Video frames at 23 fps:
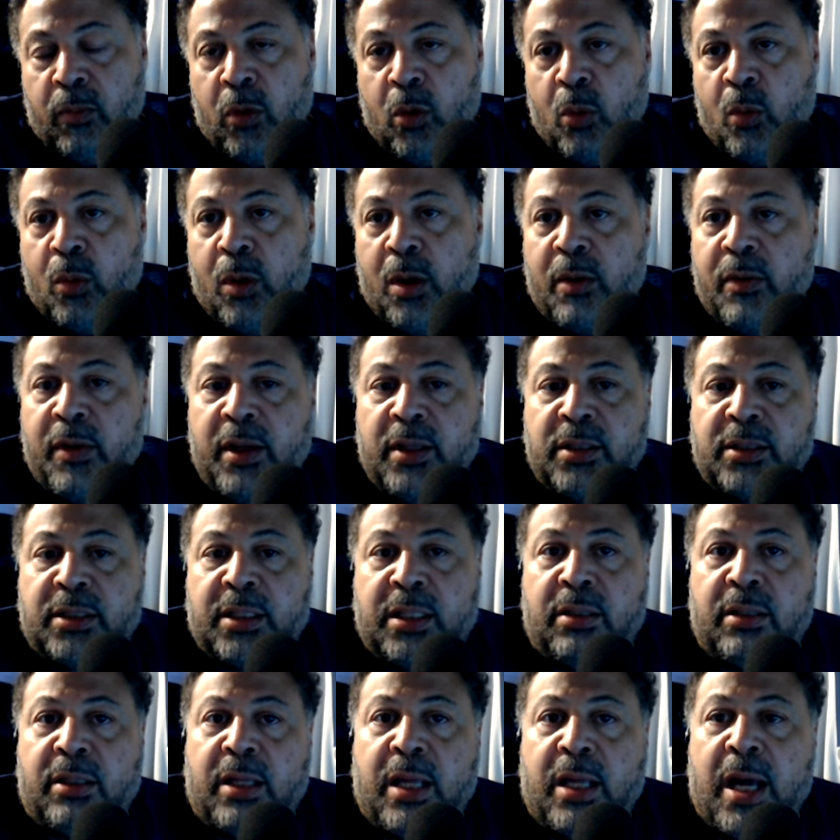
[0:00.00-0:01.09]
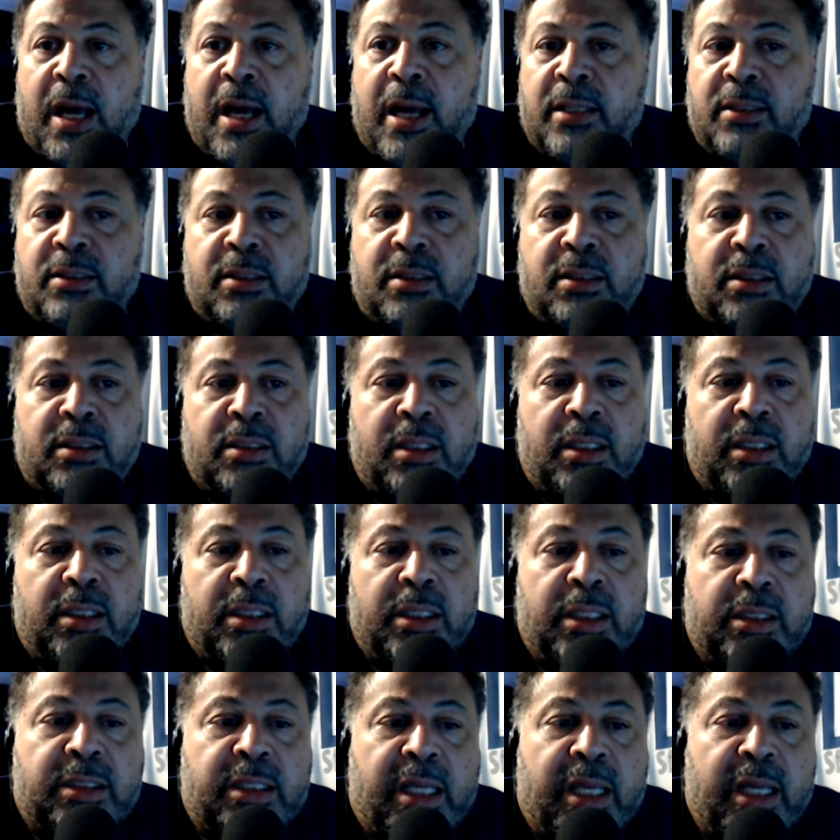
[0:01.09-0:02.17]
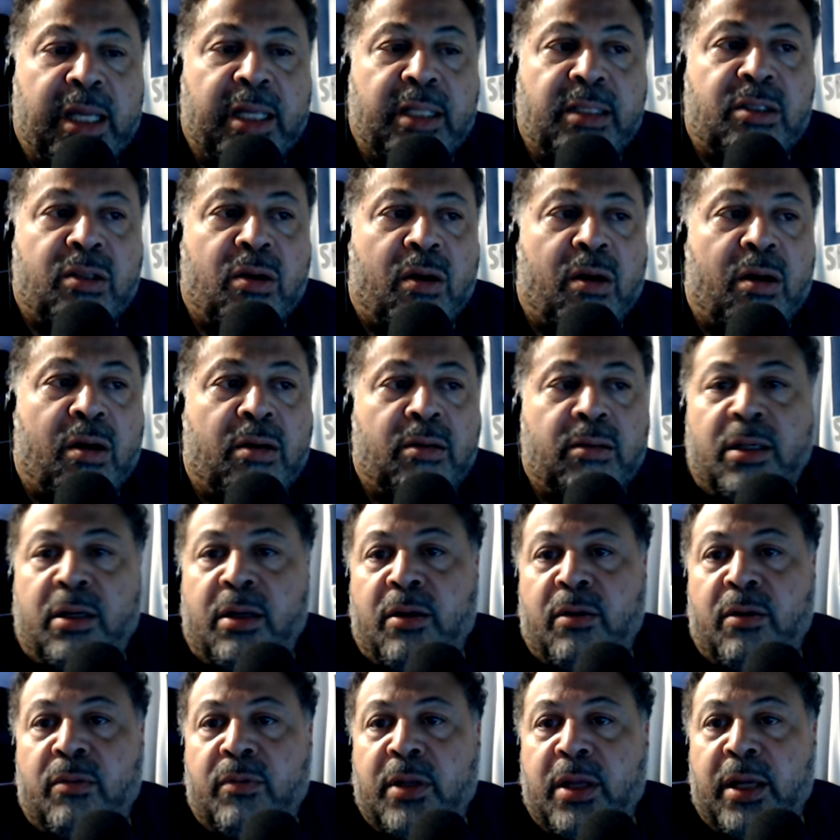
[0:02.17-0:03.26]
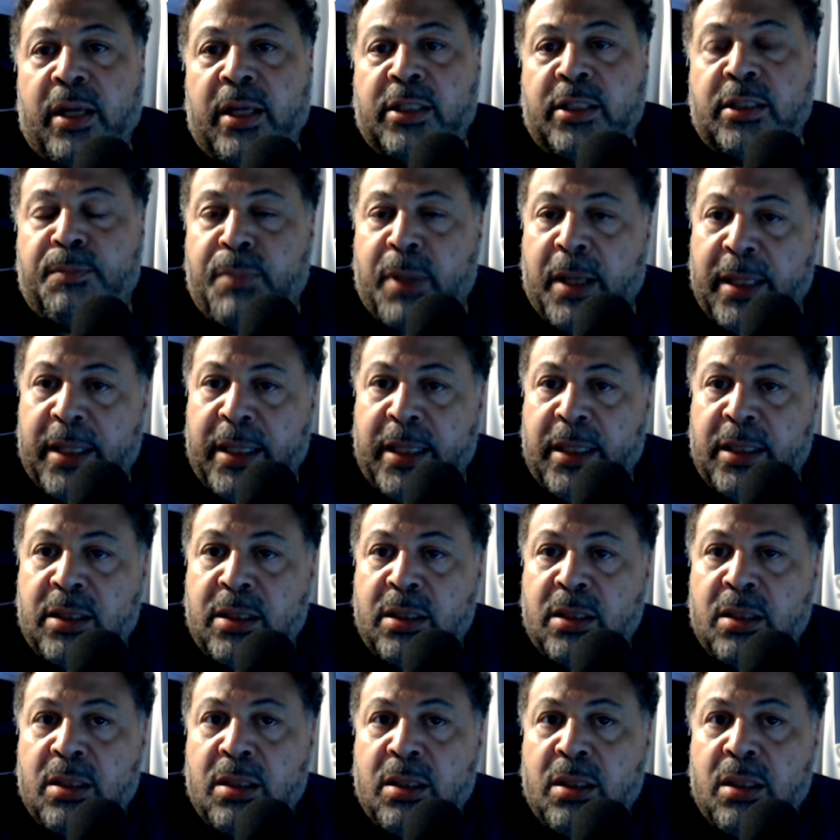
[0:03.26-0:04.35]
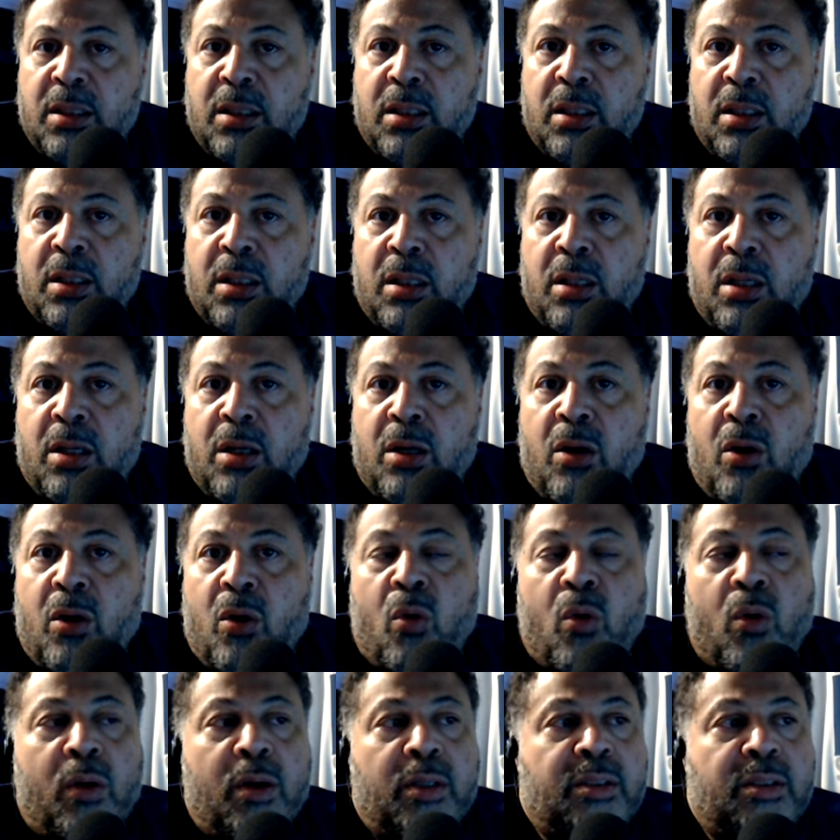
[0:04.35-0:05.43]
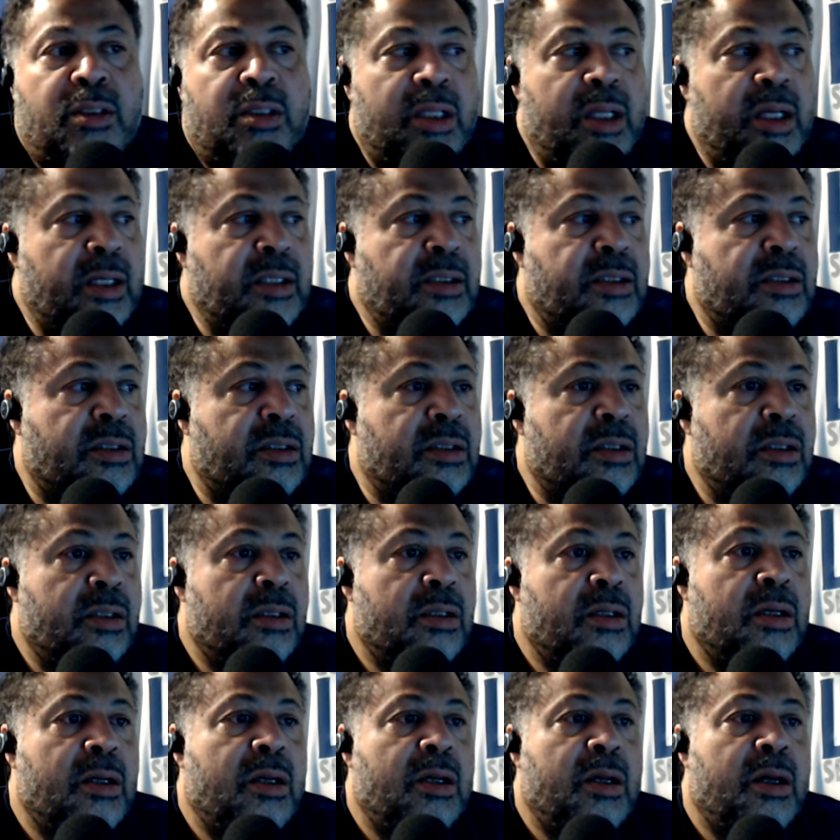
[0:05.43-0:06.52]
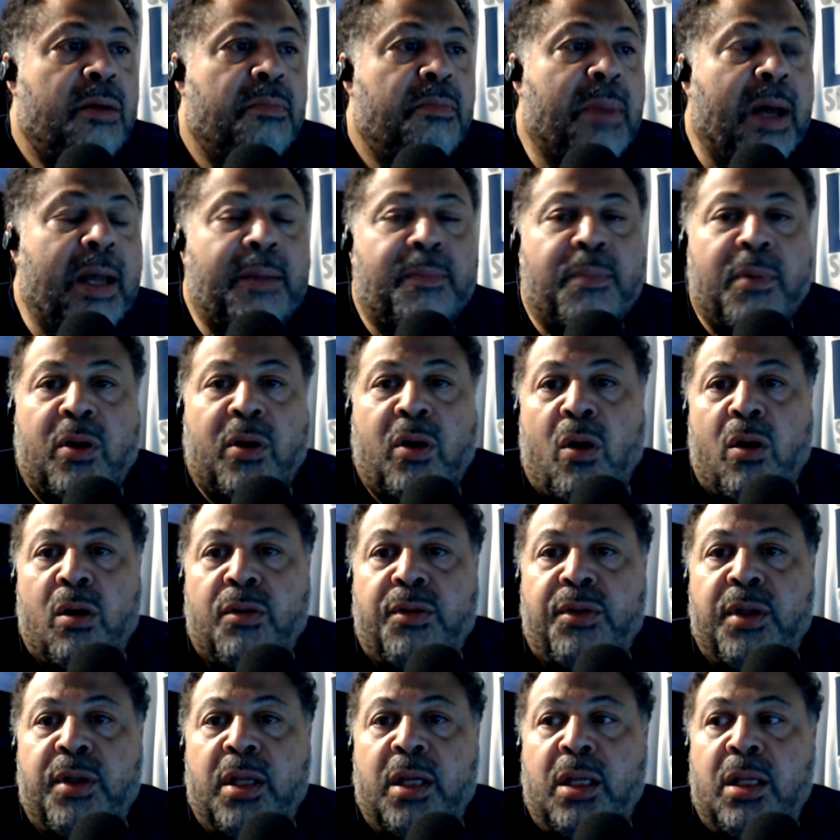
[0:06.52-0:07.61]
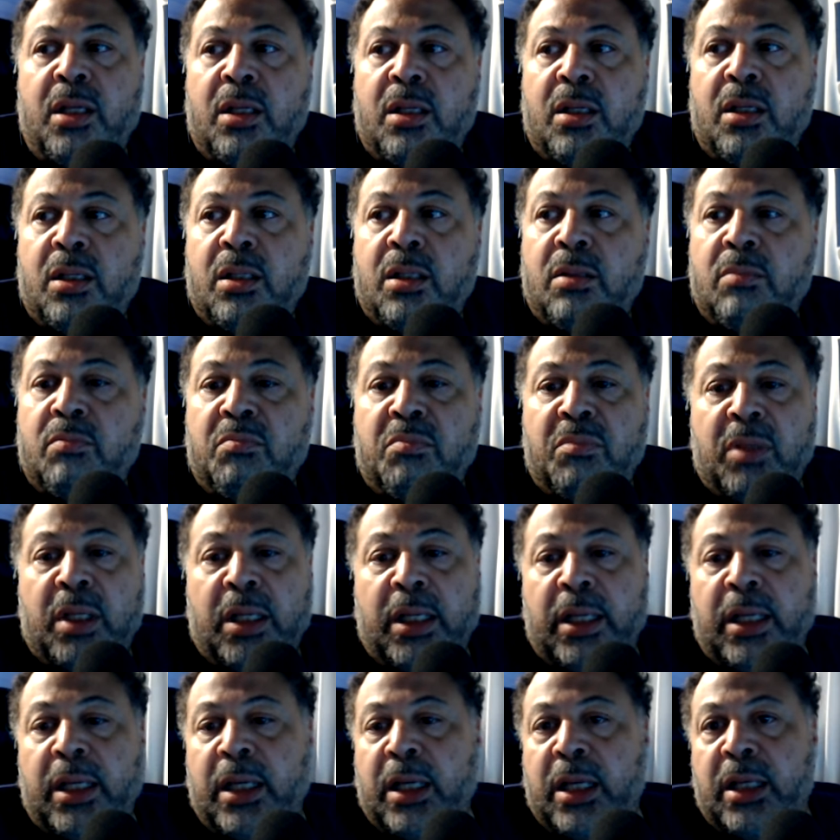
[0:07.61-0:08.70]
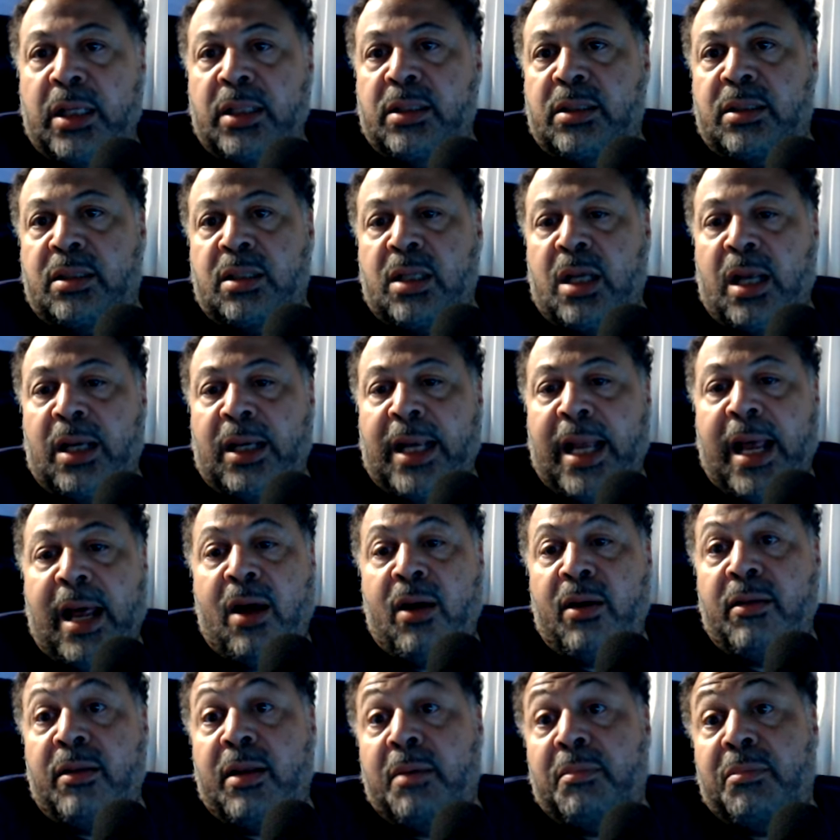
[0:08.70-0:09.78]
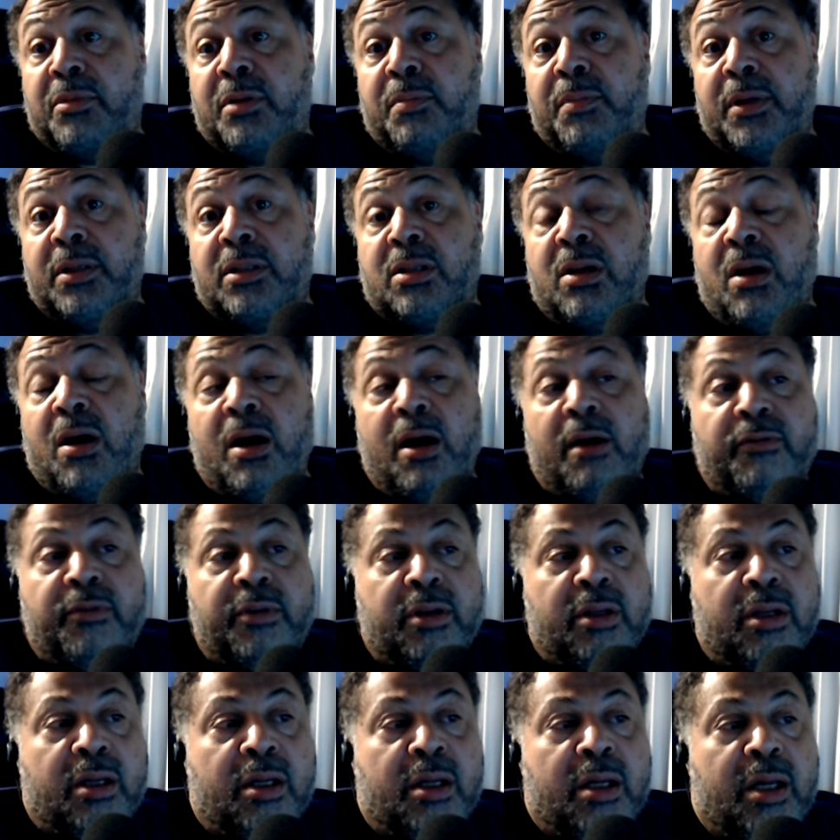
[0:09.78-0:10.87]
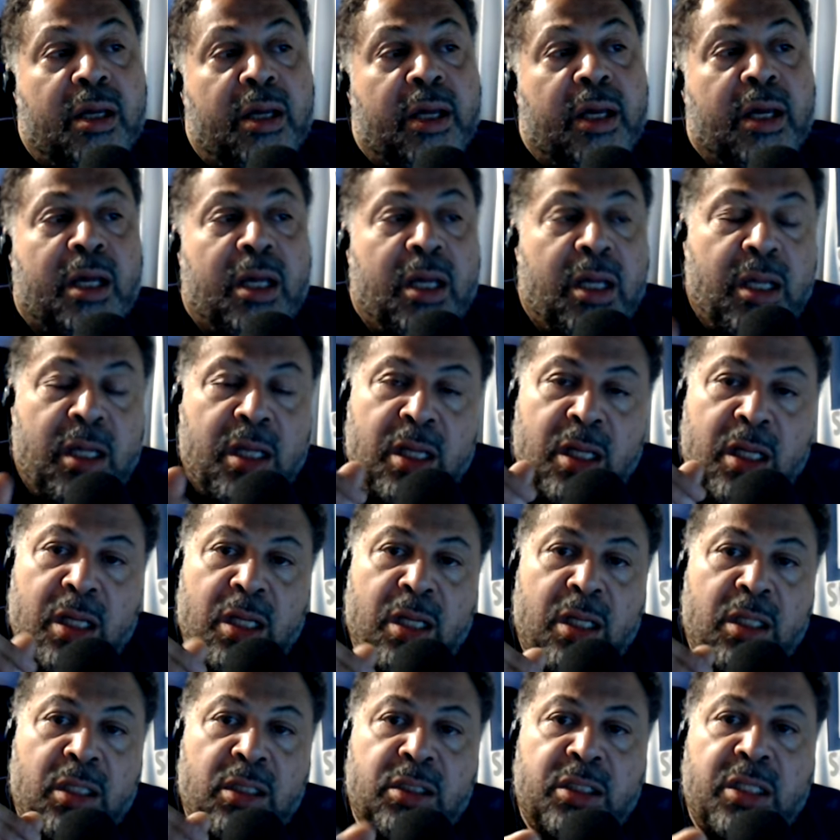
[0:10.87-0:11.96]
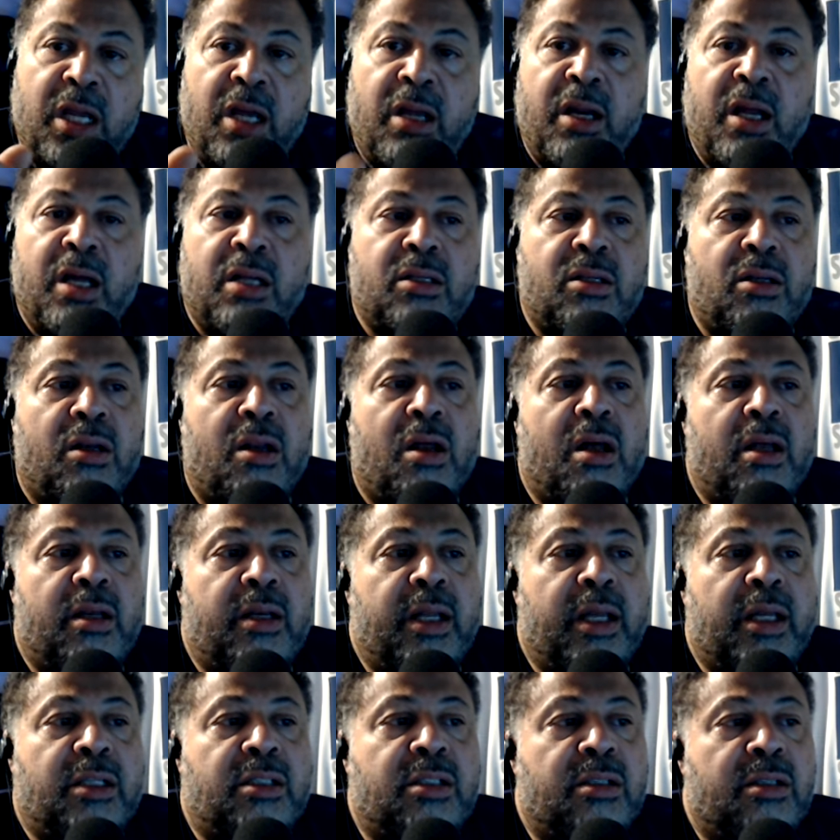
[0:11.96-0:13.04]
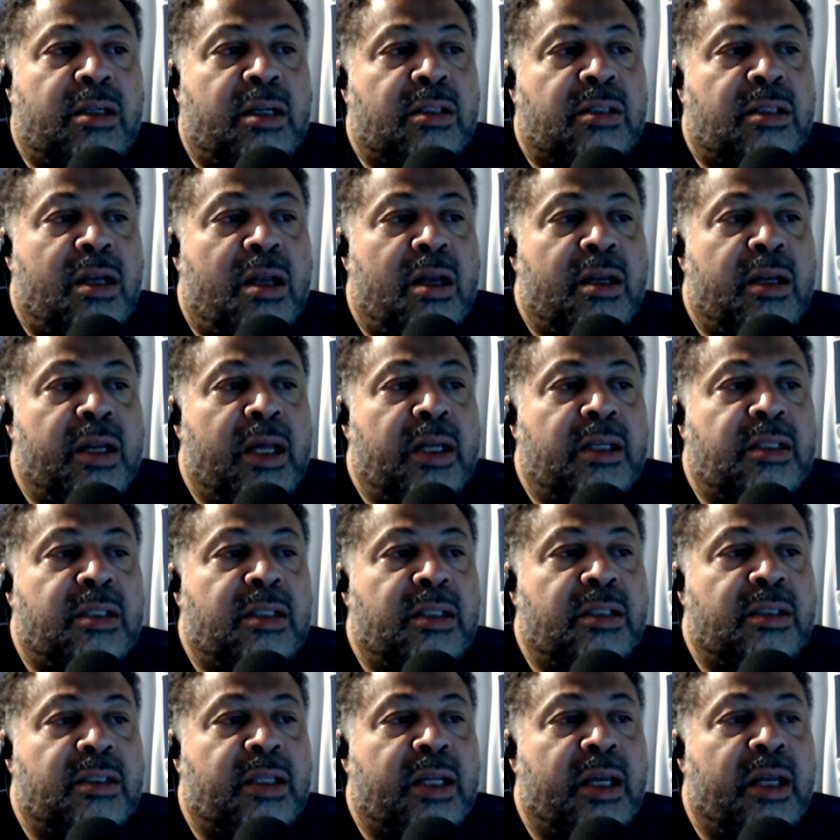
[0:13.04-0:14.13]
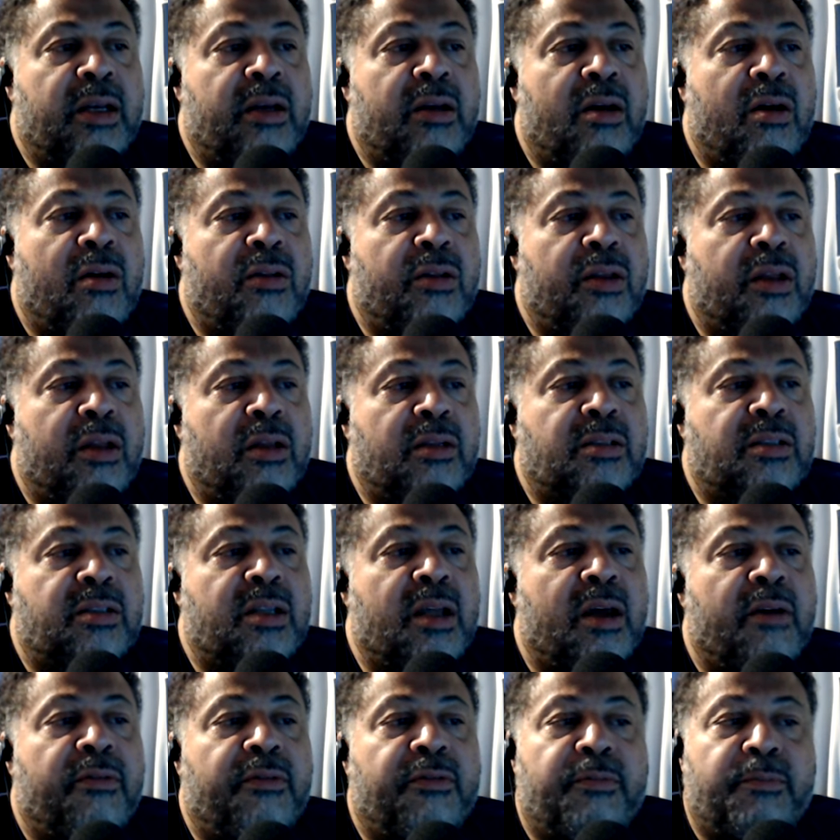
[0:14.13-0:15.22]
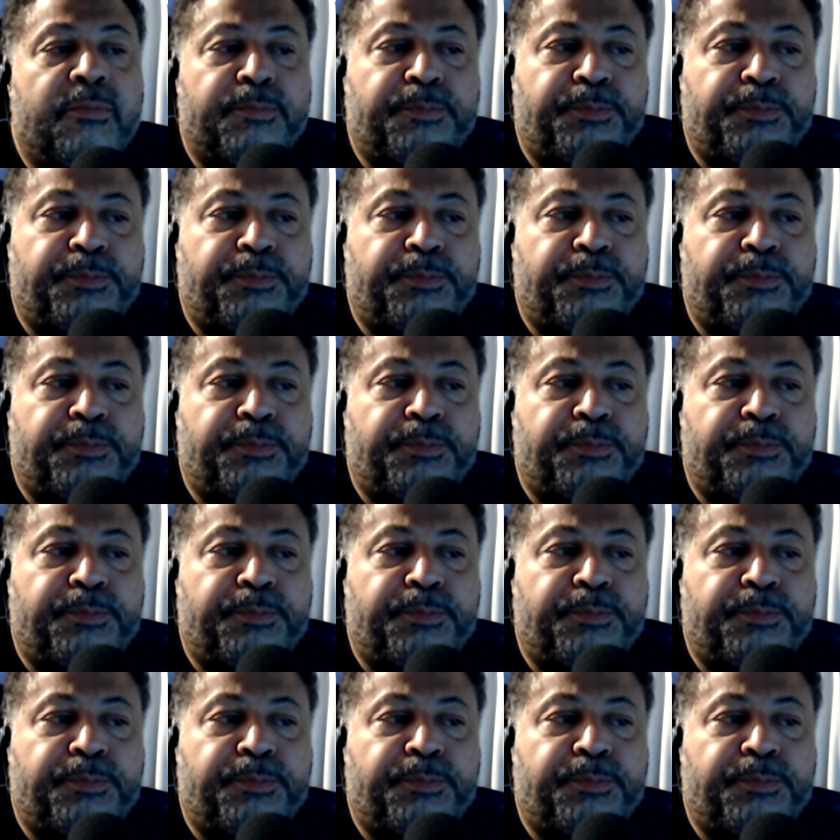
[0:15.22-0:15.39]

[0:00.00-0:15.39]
Where these guys, these kids are, you know, his buddies? Or is this Mike McCarthy is allowing them to be soft? Shout out to Law Nation because Law Nation is getting all the good stuff.